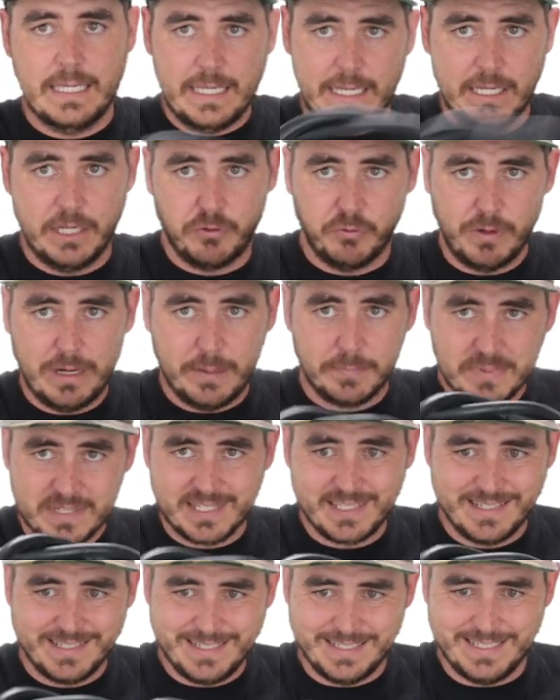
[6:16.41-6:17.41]
it
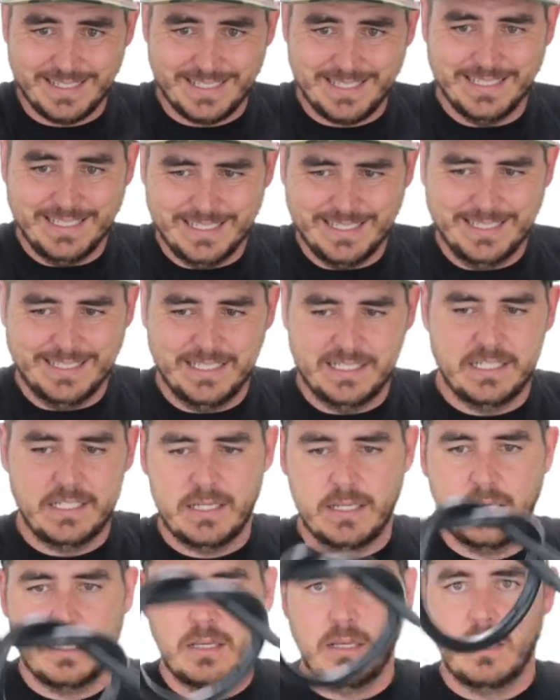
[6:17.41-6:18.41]
grips,
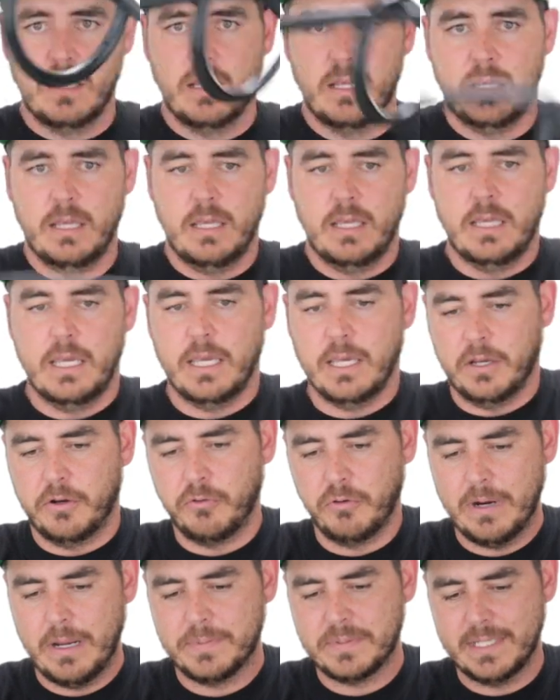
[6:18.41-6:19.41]
it
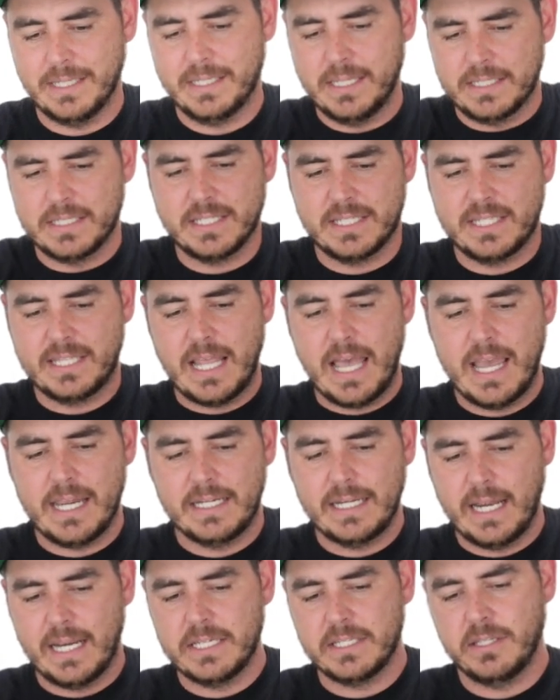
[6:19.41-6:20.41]
doesn't
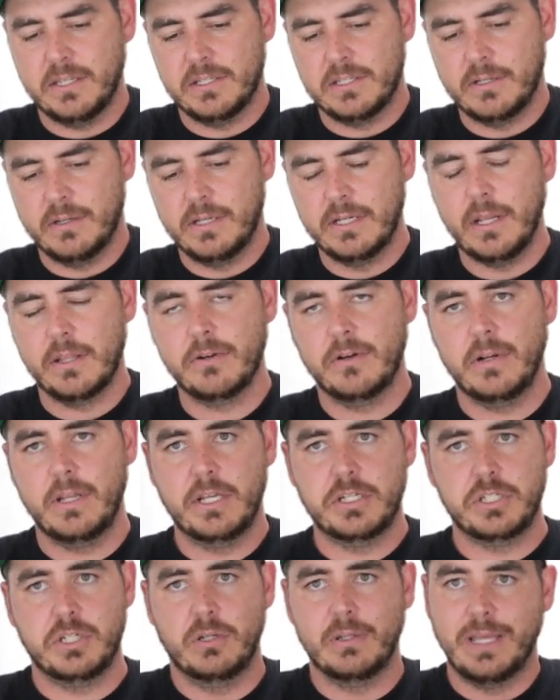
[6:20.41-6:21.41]
slide nicely. So another
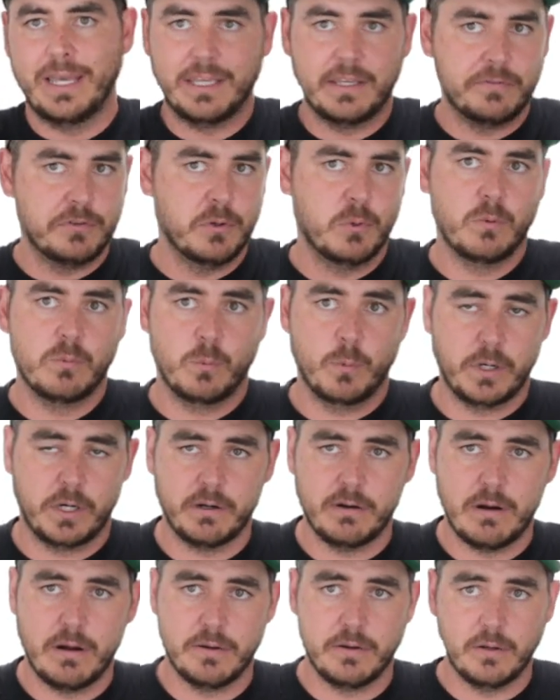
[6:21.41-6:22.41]
issue, like if you're
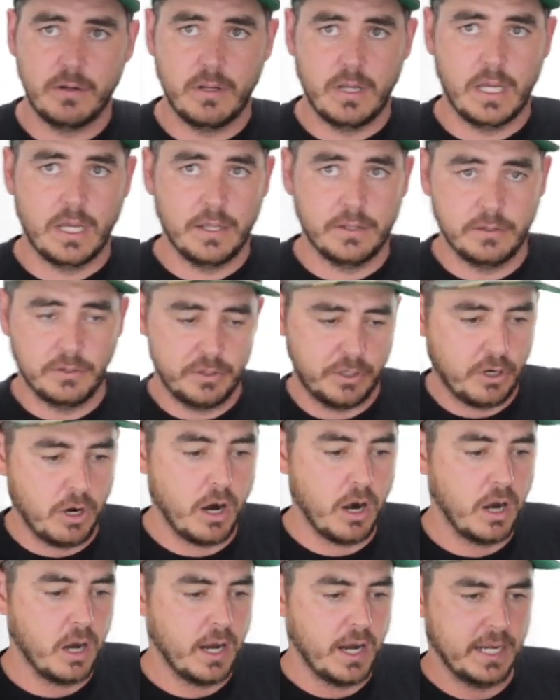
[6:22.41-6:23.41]
working around your
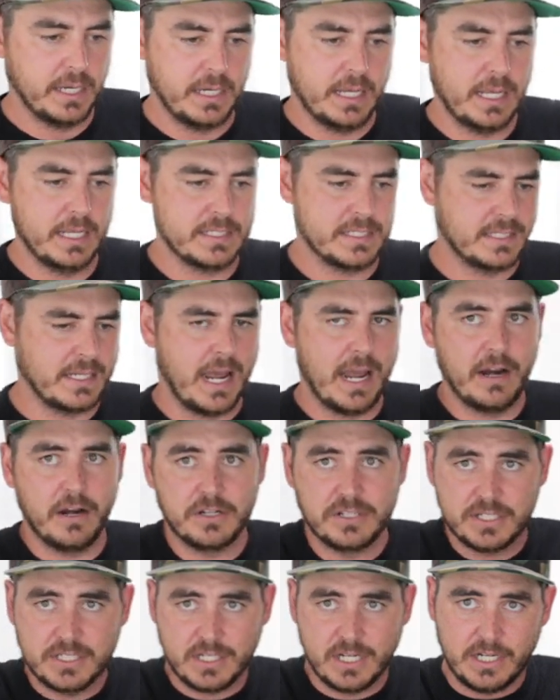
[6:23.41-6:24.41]
car and it hits
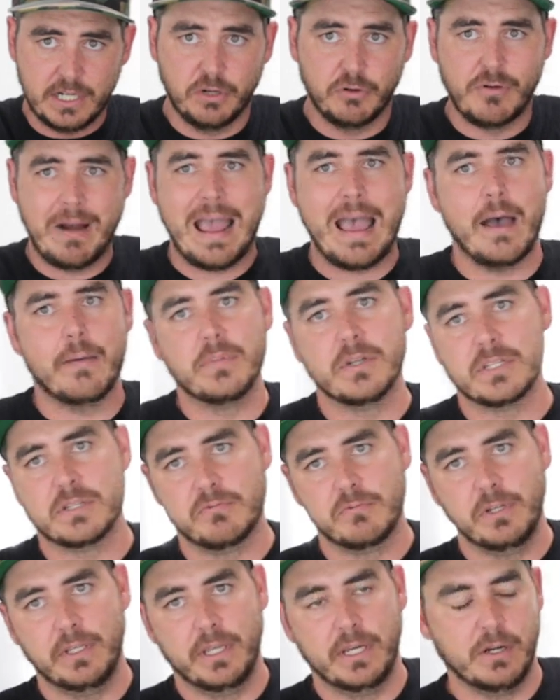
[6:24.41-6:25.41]
tires, it's gonna grab,
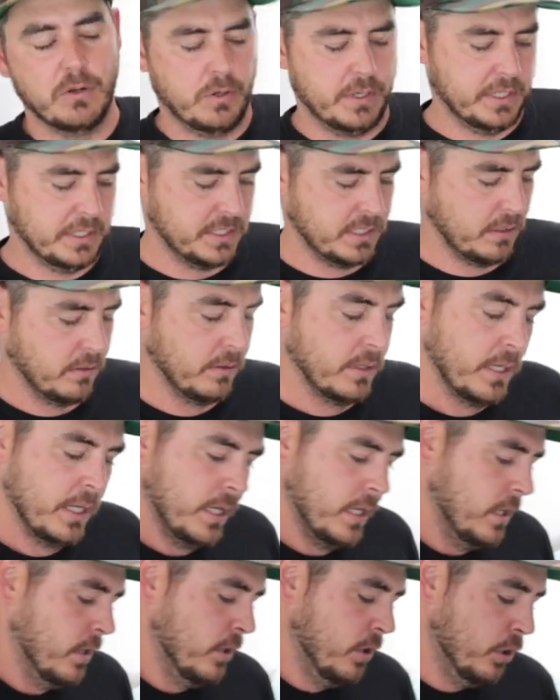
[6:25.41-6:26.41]
it's really annoying. So
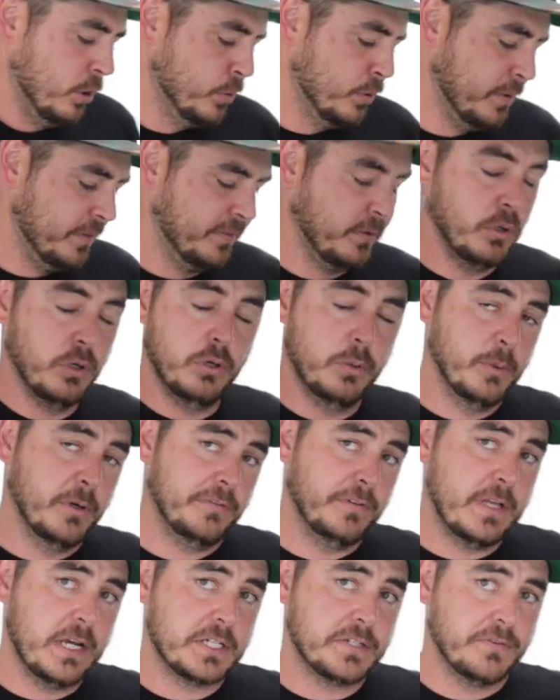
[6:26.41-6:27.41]

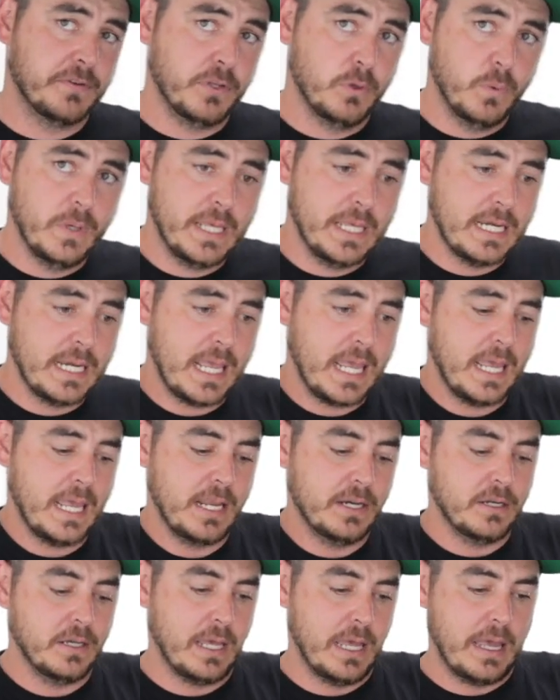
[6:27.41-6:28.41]
Uberflex for the win,
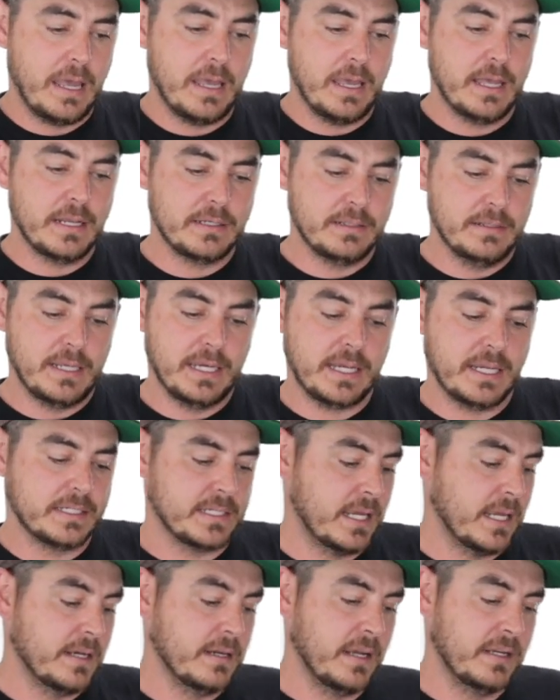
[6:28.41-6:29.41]
and like I
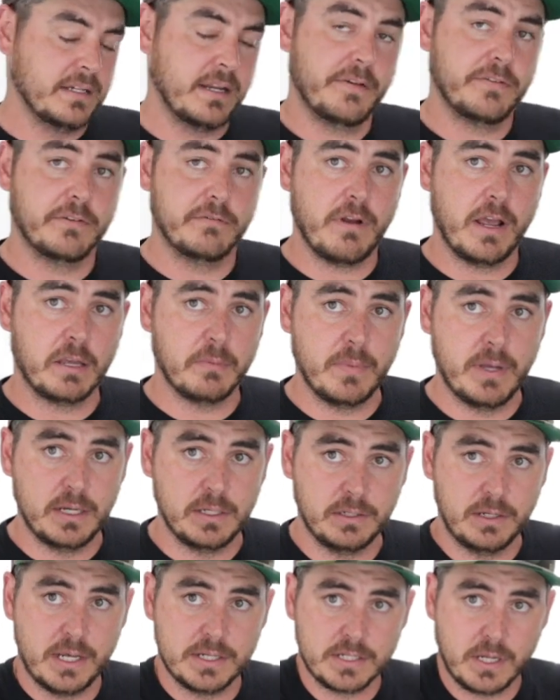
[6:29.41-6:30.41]
said, I definitely
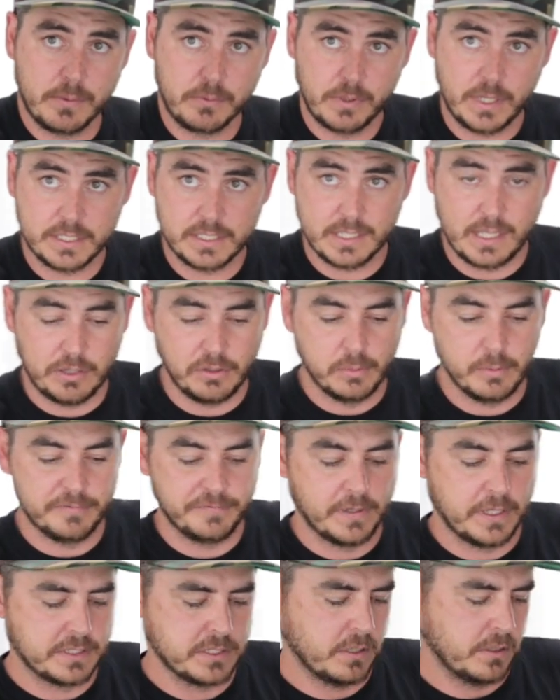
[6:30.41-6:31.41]
recommend you guys upgrade to that
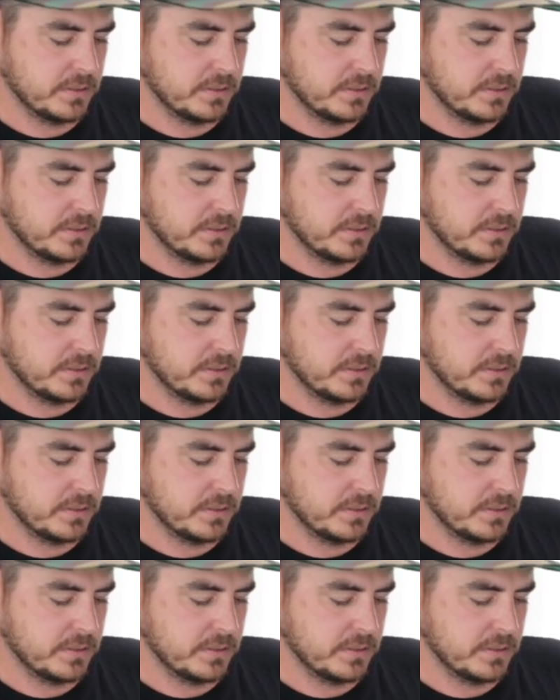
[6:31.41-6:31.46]
Uberflex